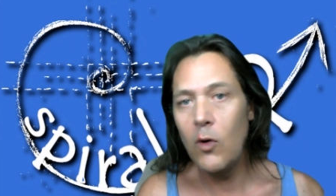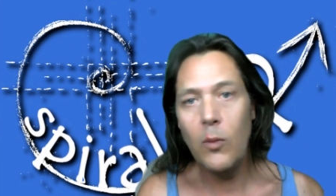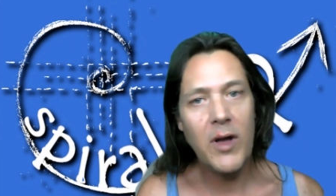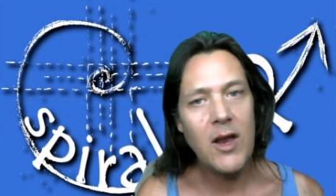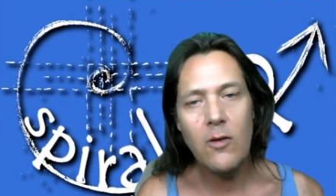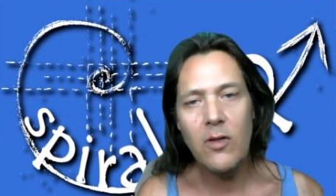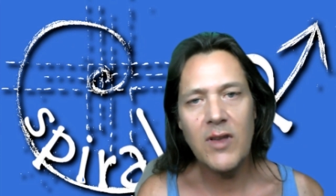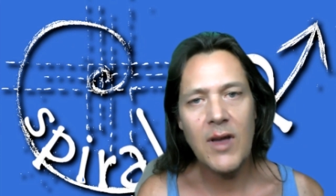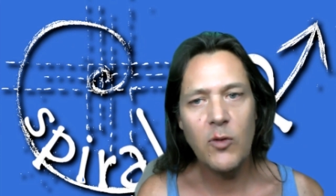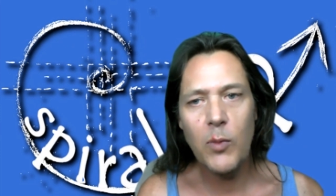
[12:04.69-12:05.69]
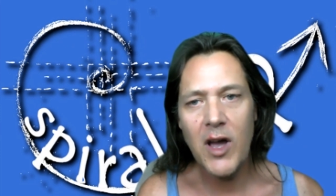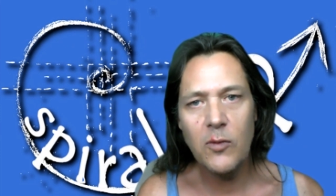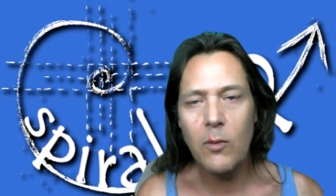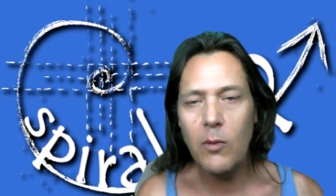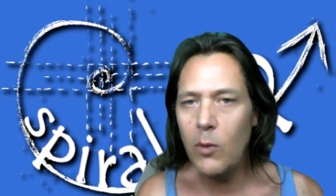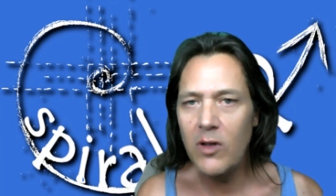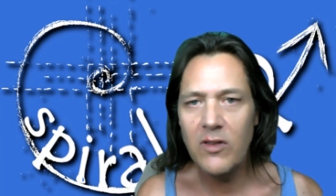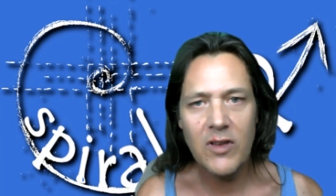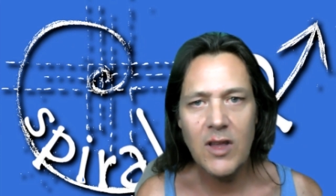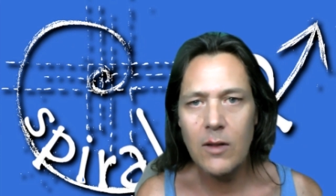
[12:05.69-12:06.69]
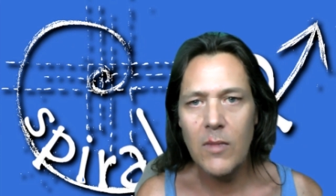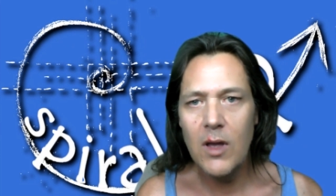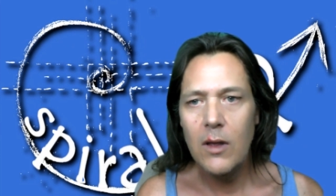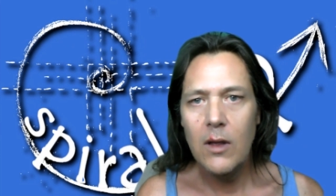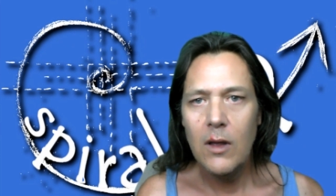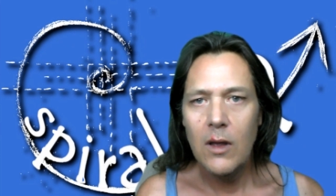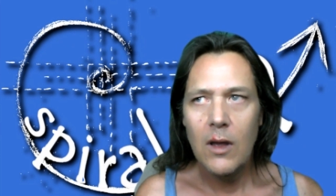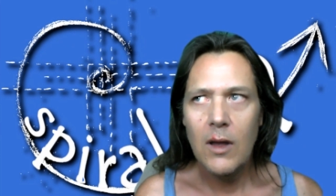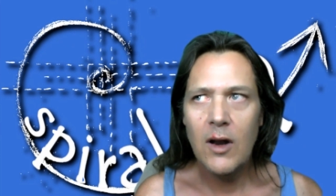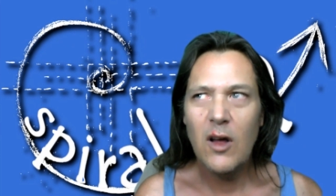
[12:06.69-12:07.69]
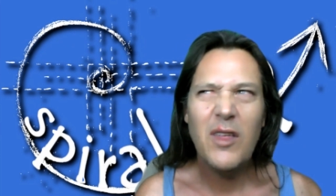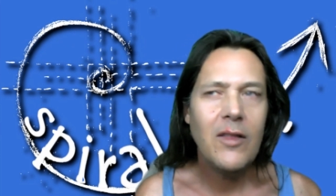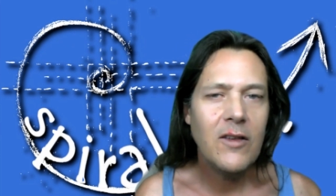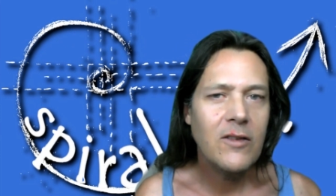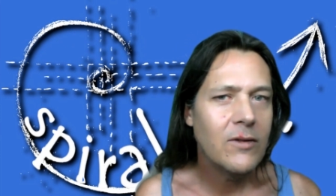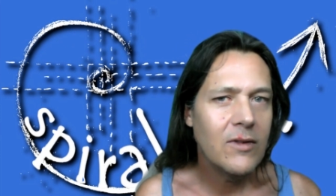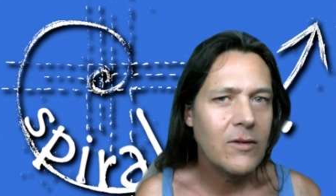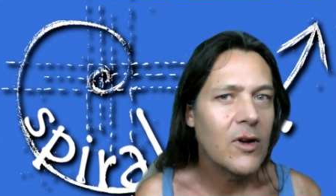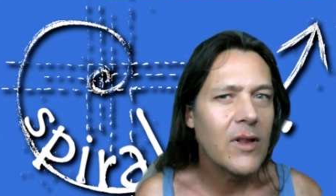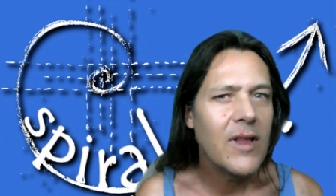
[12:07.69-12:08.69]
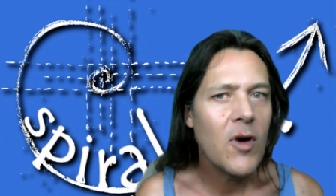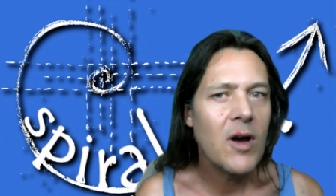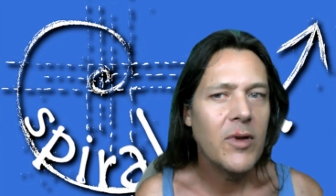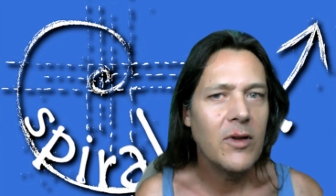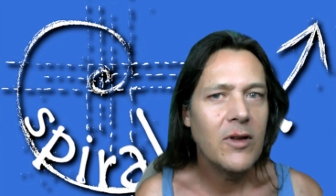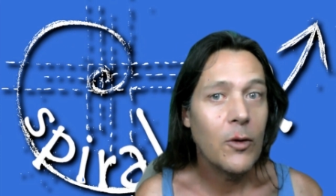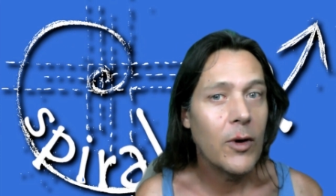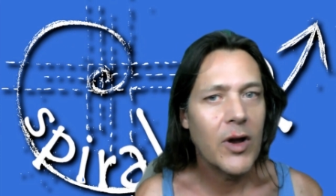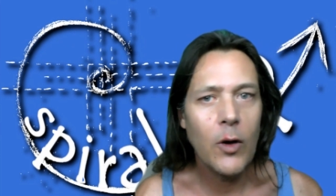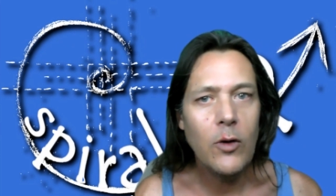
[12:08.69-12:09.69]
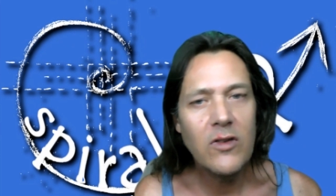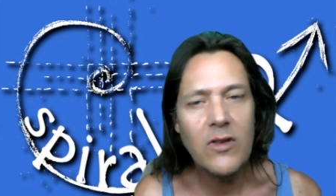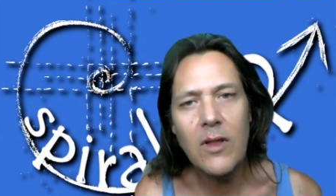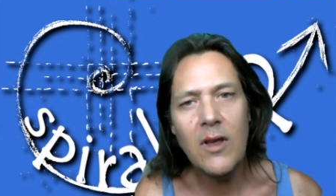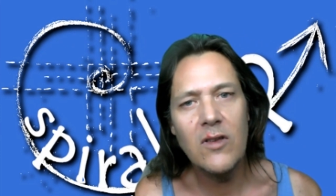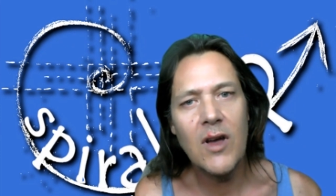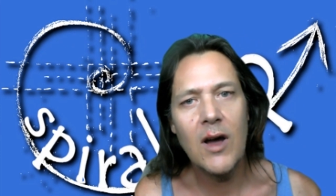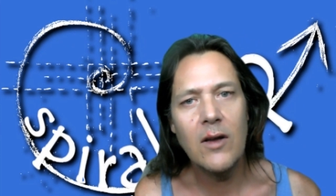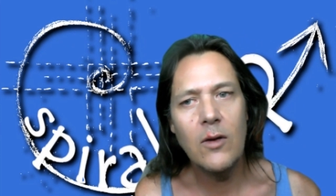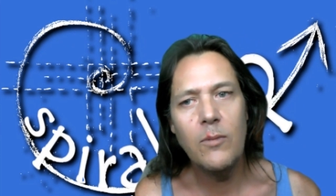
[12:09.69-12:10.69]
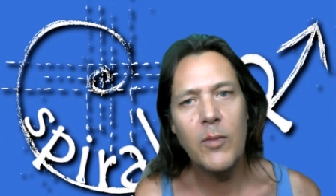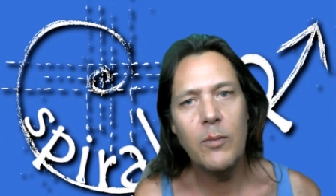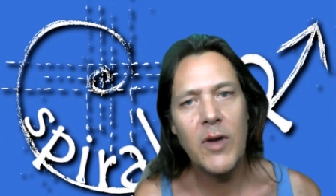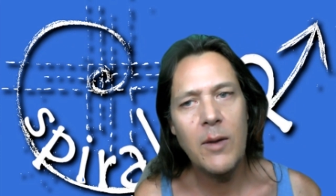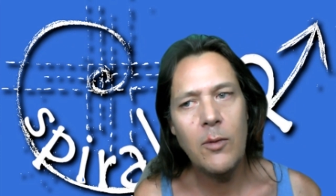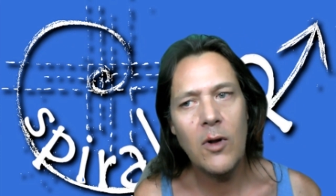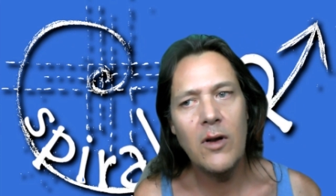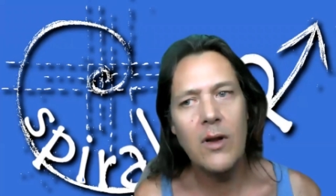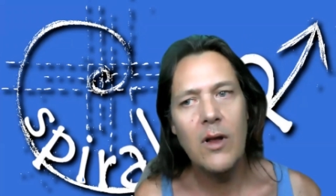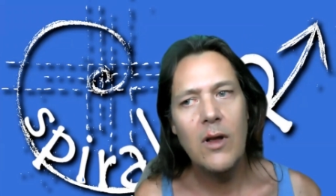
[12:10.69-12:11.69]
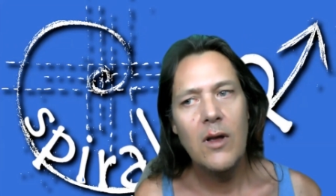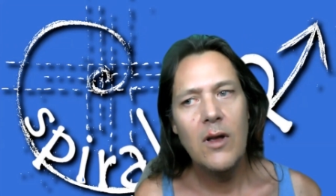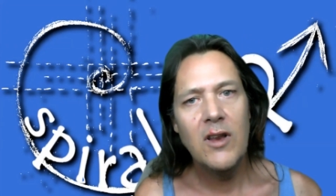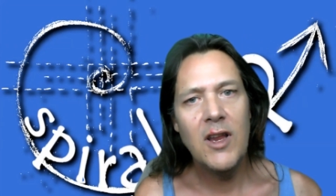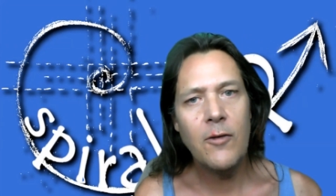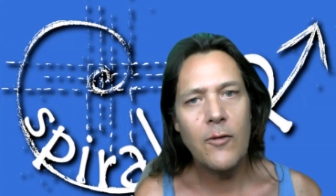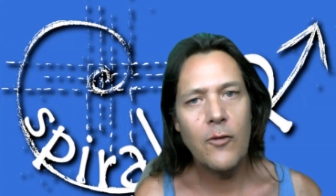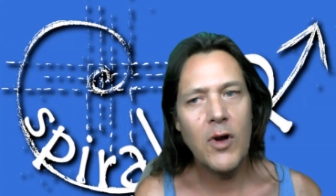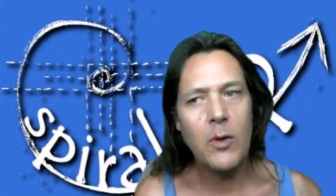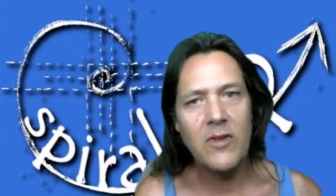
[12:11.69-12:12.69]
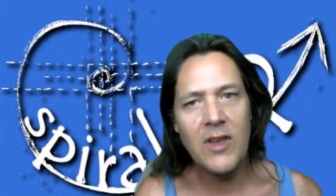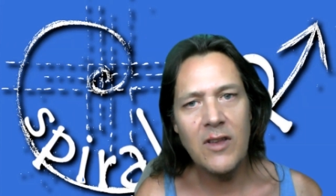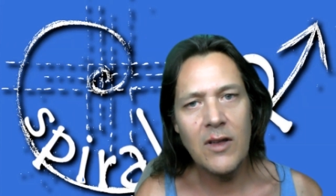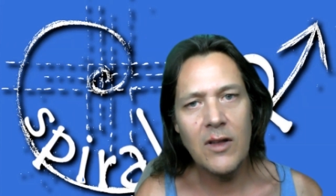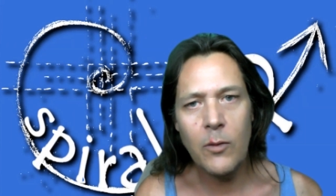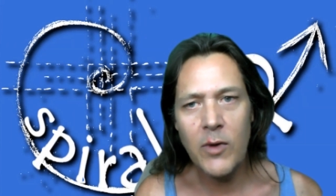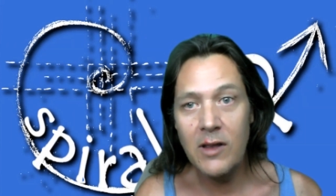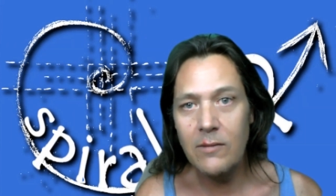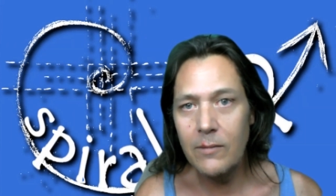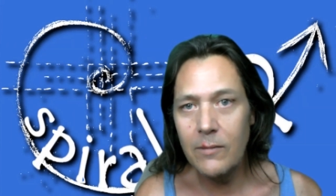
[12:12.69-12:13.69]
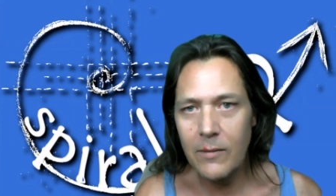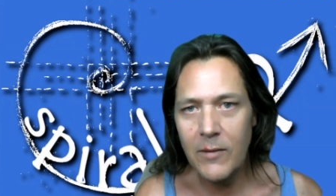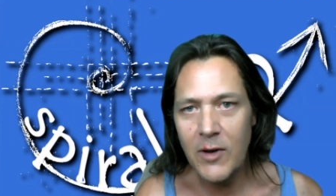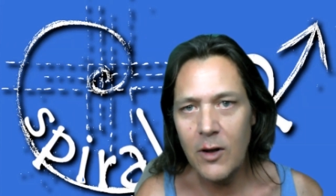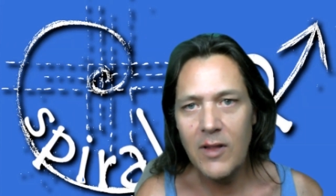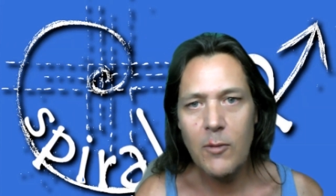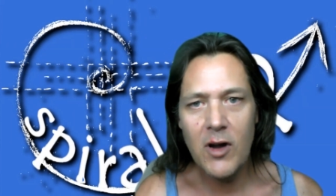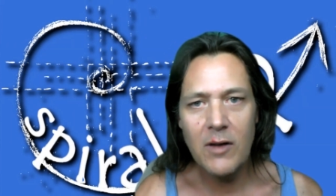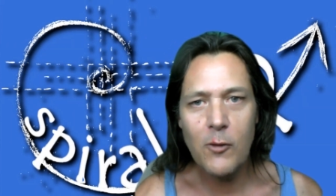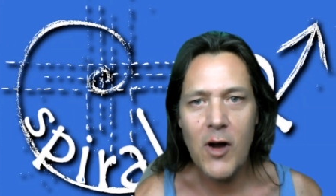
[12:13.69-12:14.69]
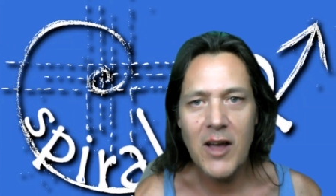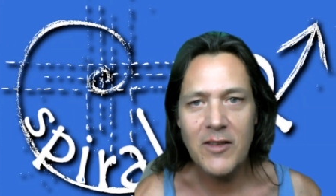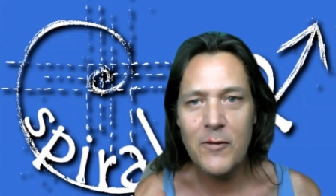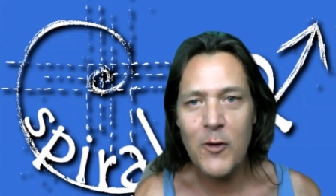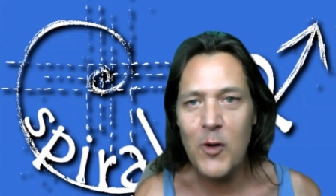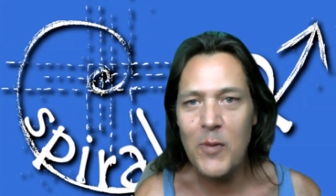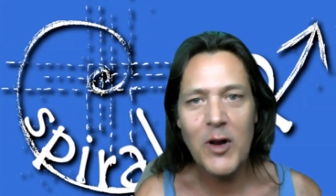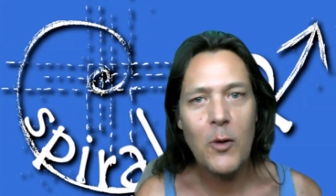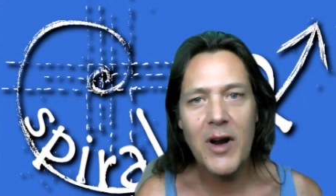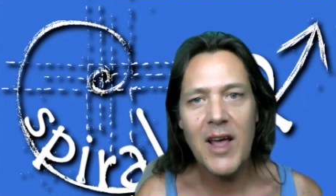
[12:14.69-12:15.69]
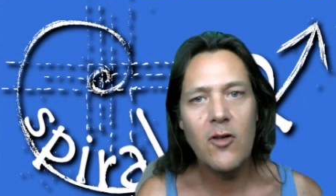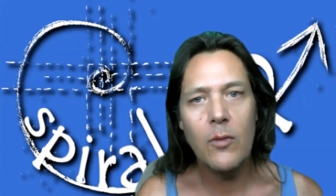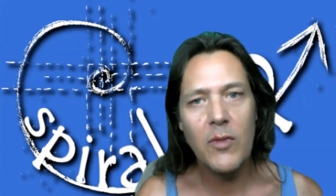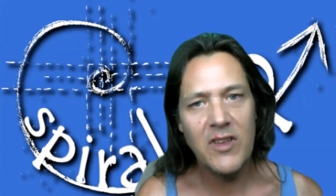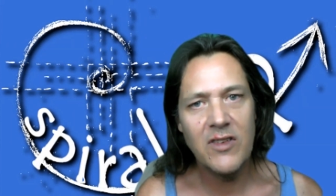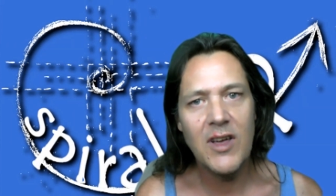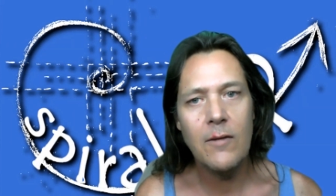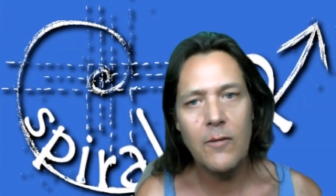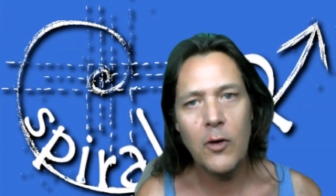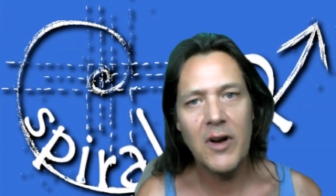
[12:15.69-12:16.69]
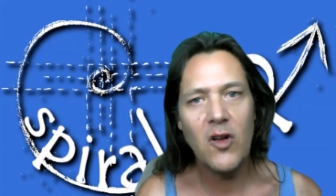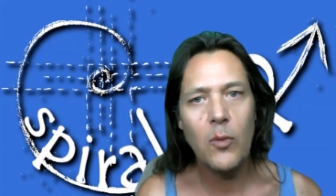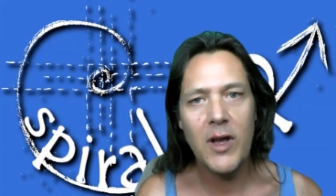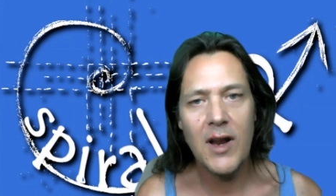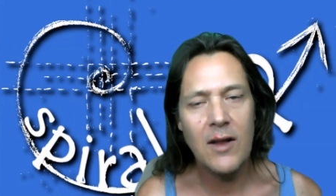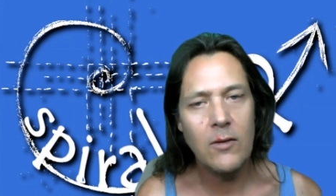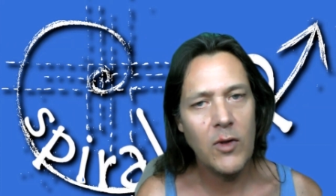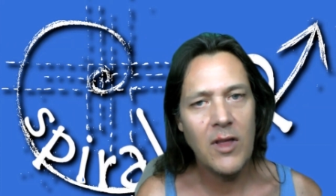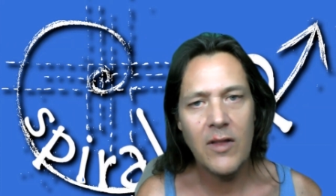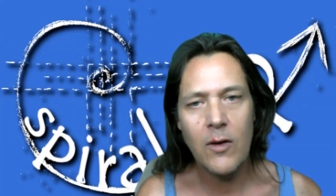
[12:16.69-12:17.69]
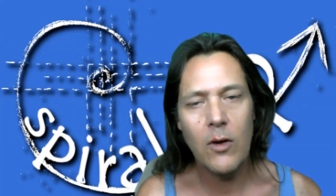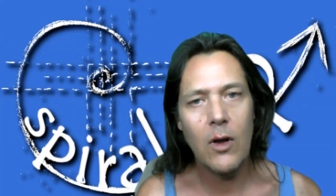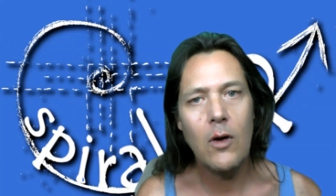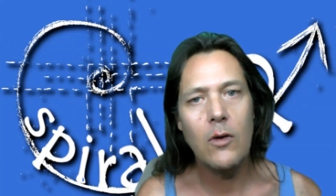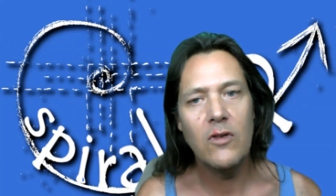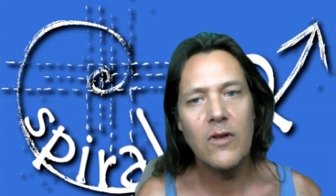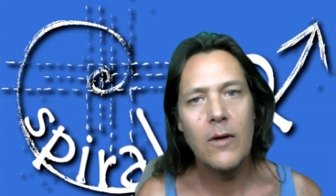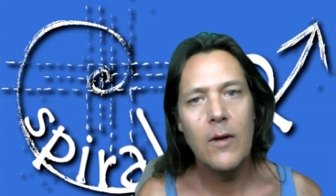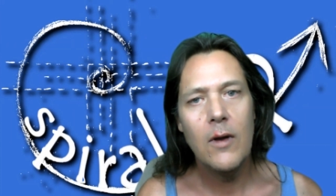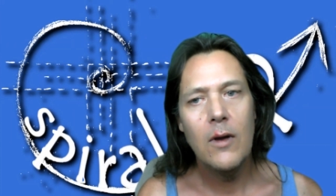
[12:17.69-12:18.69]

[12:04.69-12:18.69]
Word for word: We'll be here in the same space, but we won't see them. And I think this, you know, that might be, you know, what ghosts and things are. You know, people on different frequencies that, that we, you know, they might rise it for a bit or whatever, and we see them for a little bit, and we think they're a ghost.